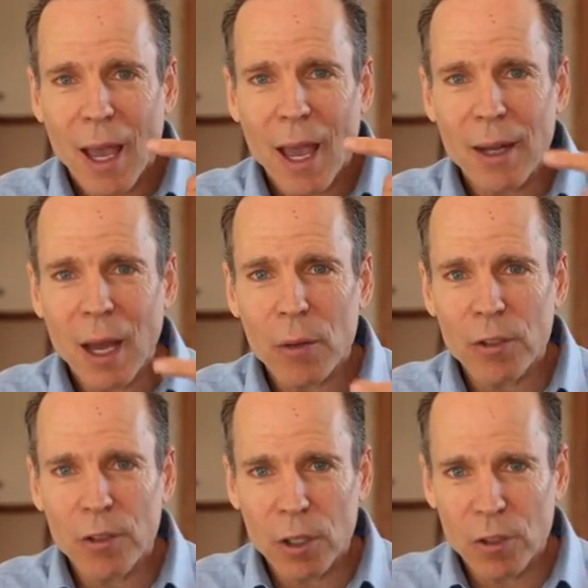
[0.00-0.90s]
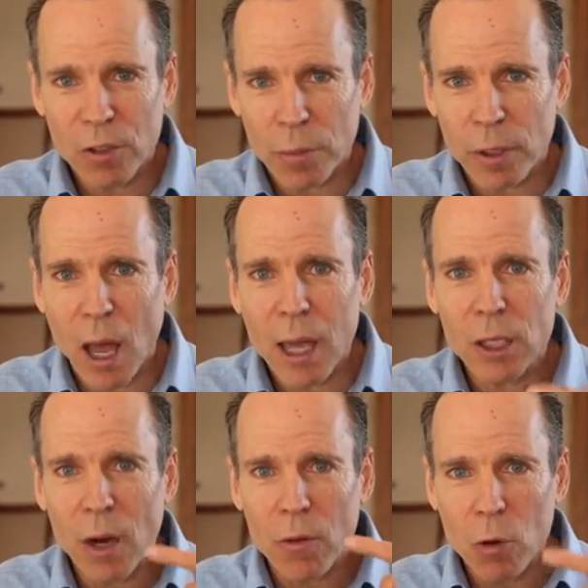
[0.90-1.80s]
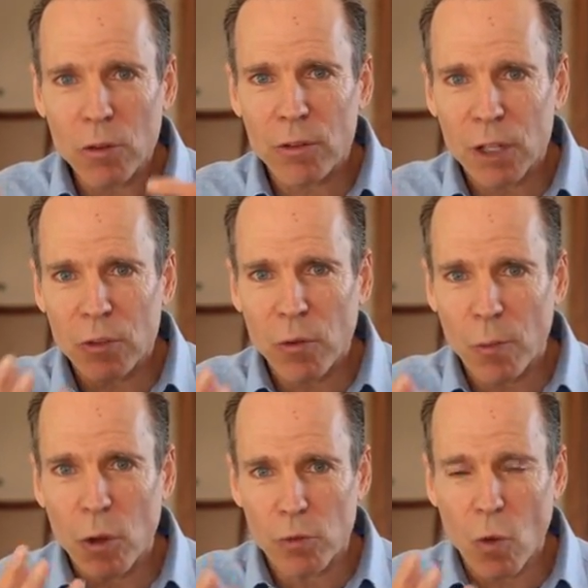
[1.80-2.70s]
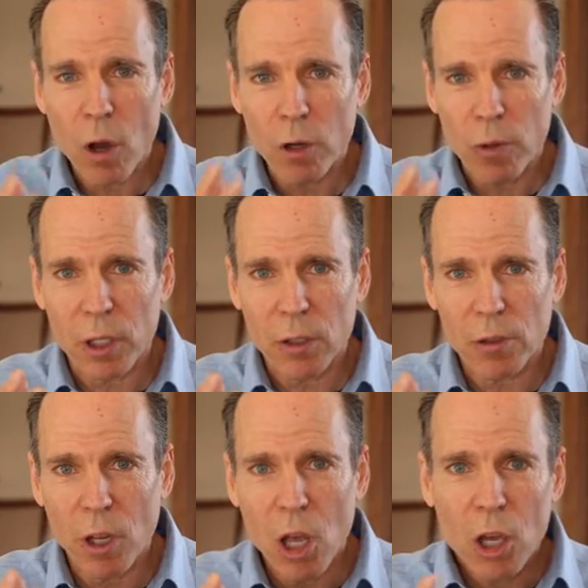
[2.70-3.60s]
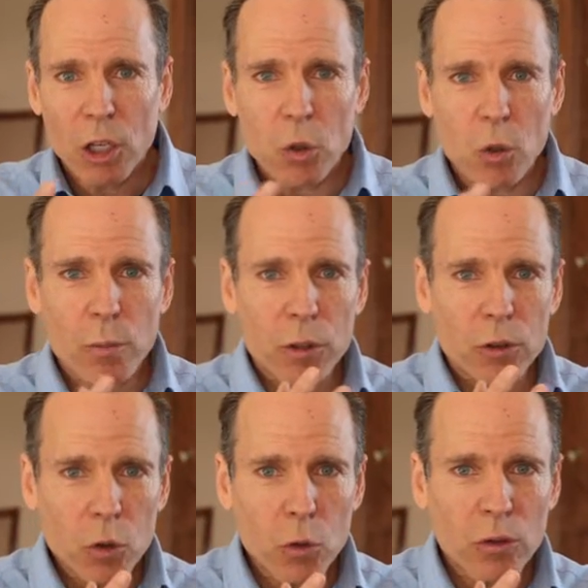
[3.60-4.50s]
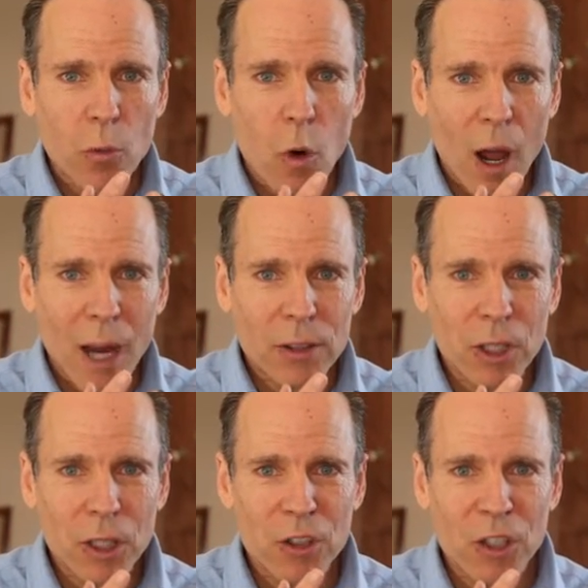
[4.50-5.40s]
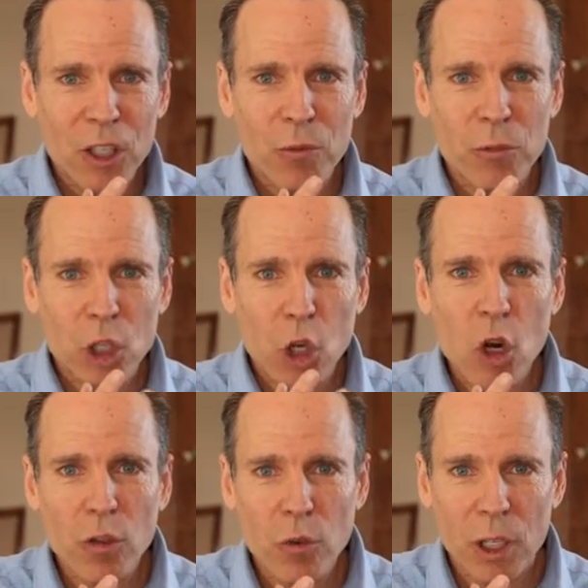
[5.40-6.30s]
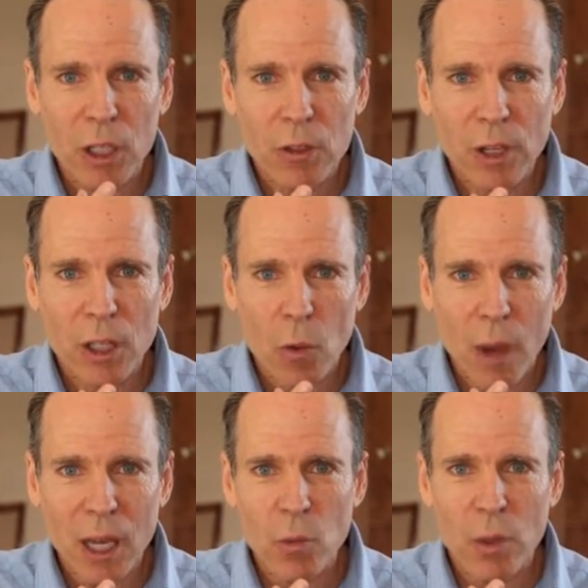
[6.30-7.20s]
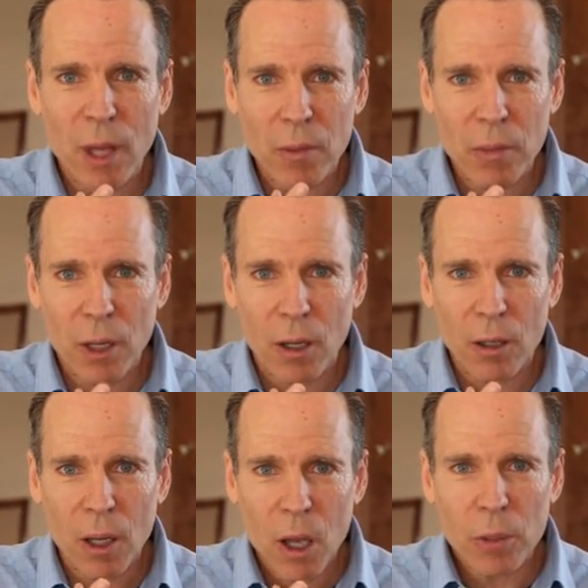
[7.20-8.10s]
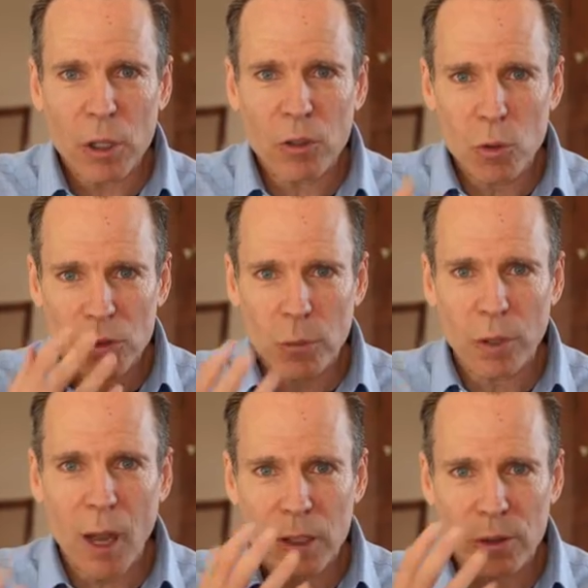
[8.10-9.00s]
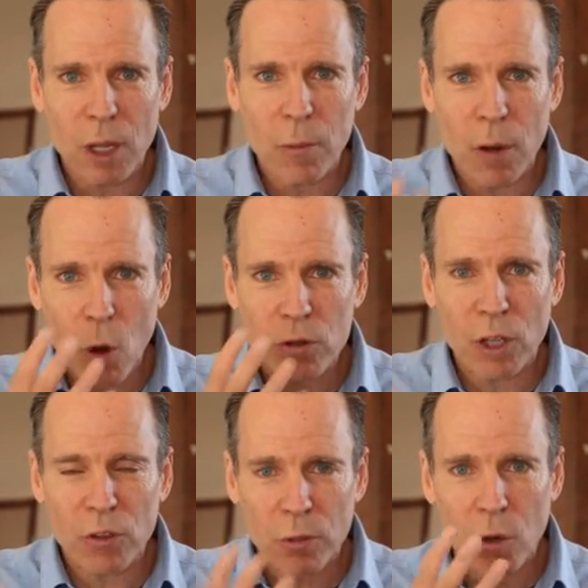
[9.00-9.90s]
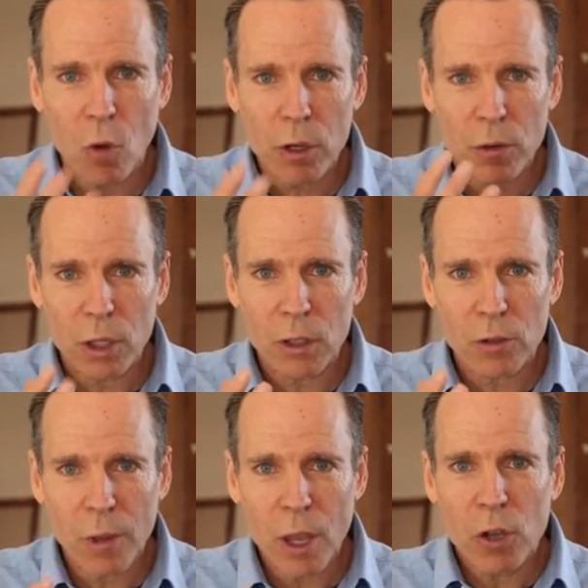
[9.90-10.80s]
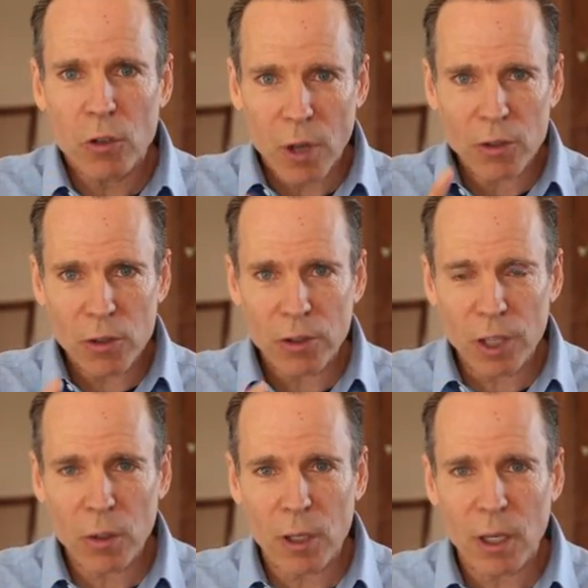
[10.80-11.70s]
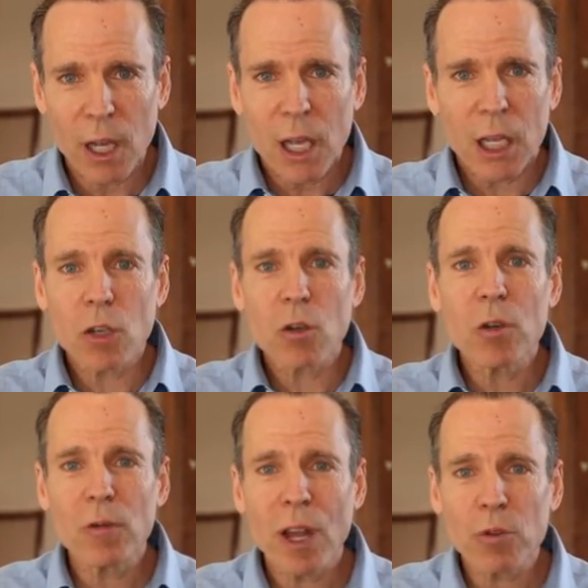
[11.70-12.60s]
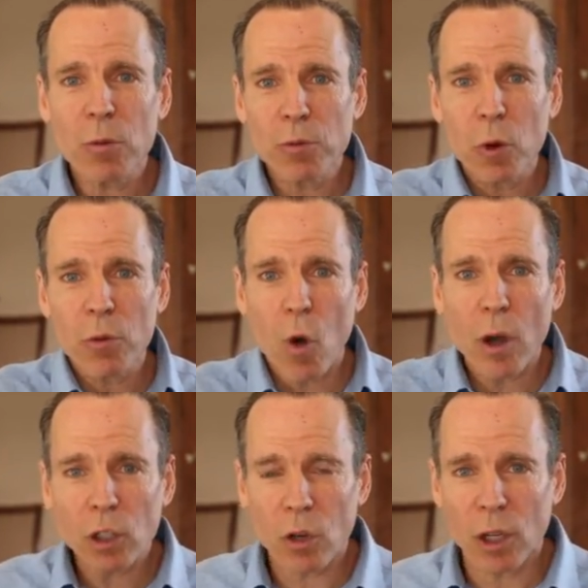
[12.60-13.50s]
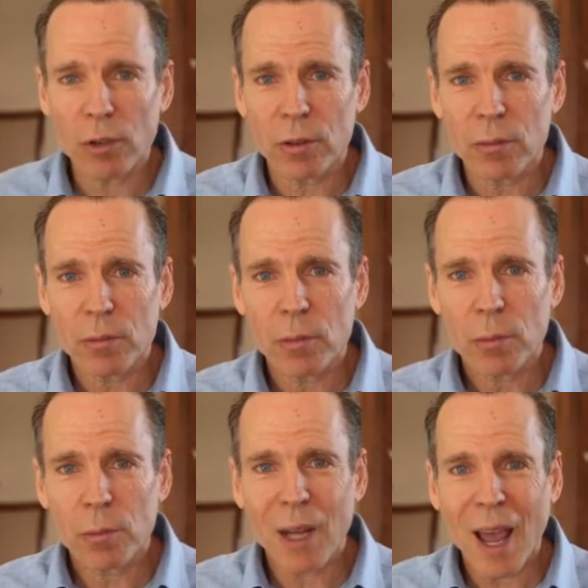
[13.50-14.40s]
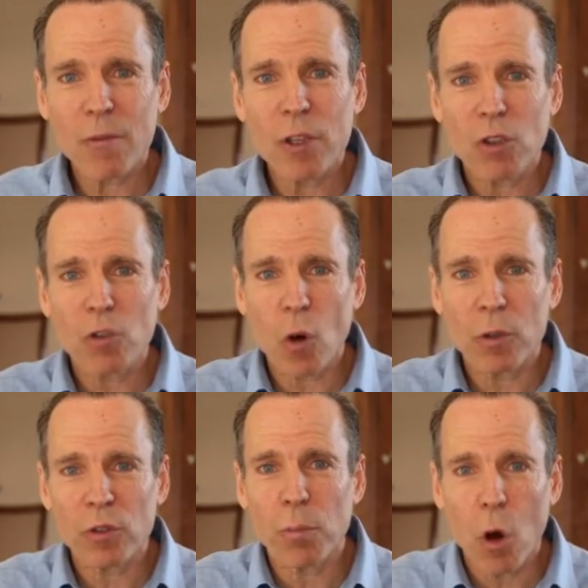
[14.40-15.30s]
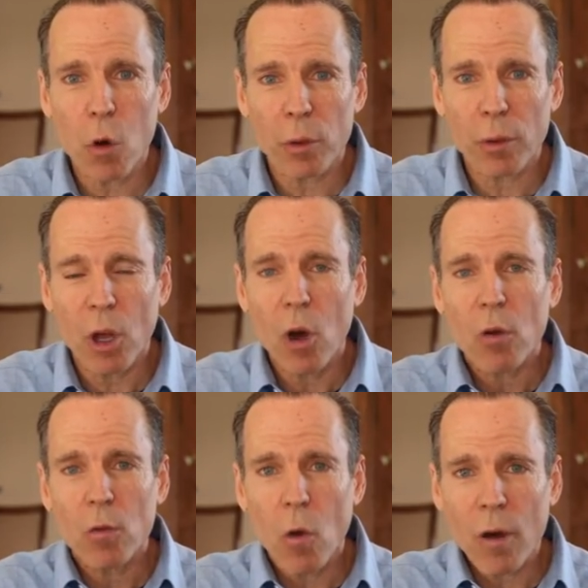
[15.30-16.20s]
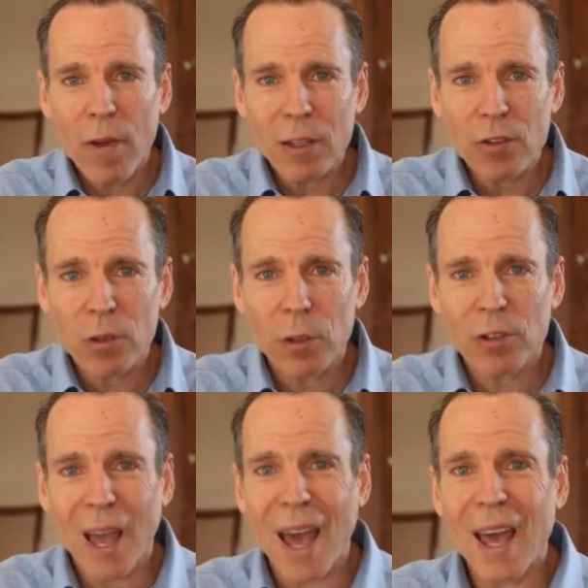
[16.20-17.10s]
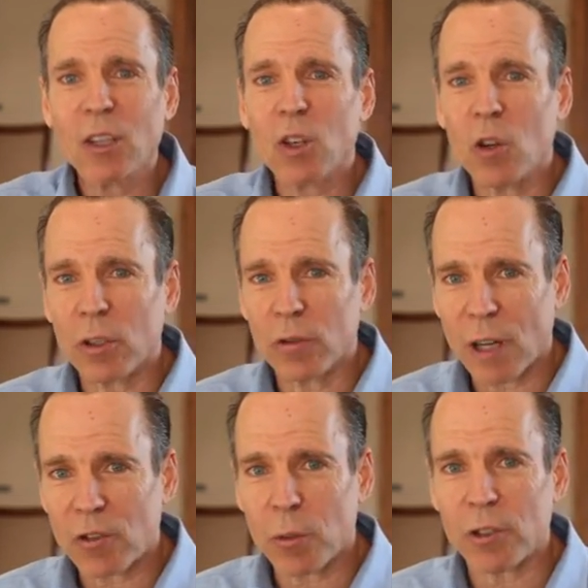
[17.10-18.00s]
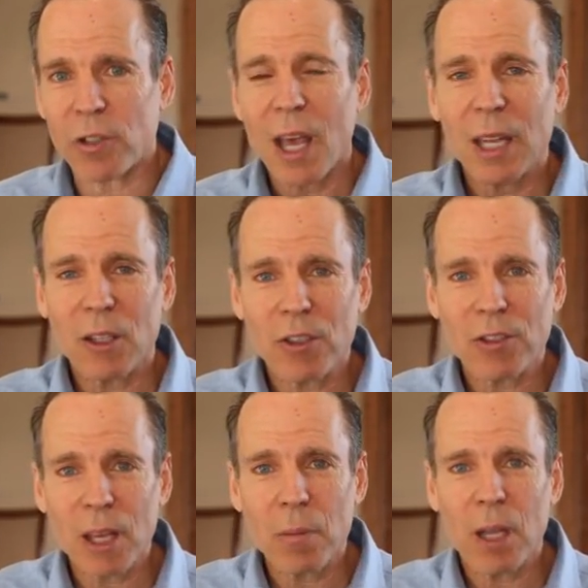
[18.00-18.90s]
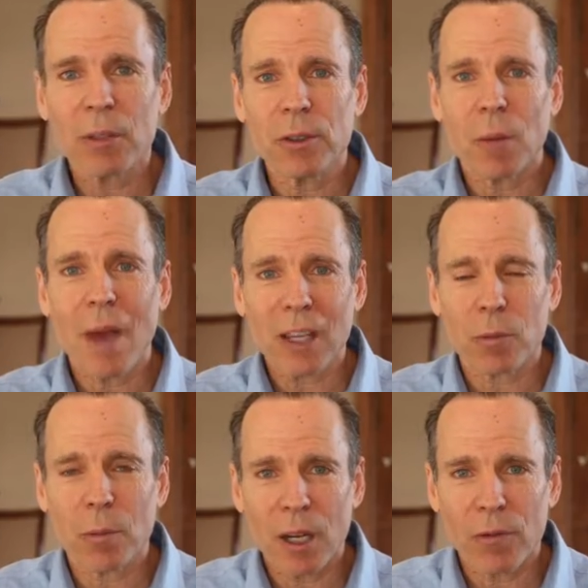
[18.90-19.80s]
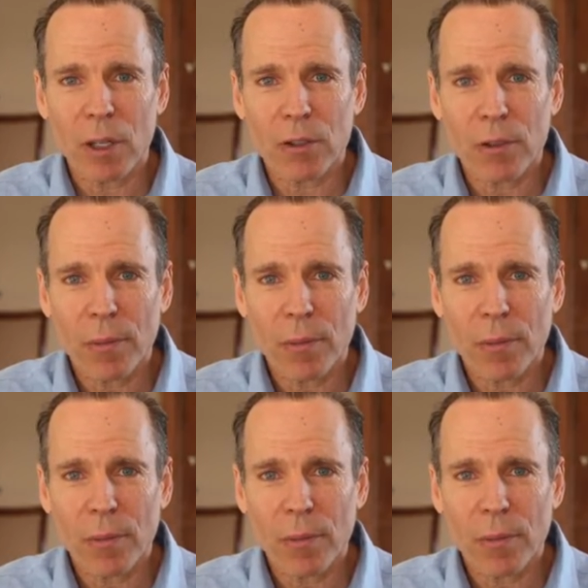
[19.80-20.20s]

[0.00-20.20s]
And now the supplying the myrosinase from those raw greens, you would produce more ITCs from the cooked greens that you ate with that meal, because you would have supplied some of that myrosinase from the raw greens. So there's the secret. Eat your green vegetables, both raw and cooked, but have the assortment of both raw vegetables and cooked vegetables in the same meal to get maximum benefits.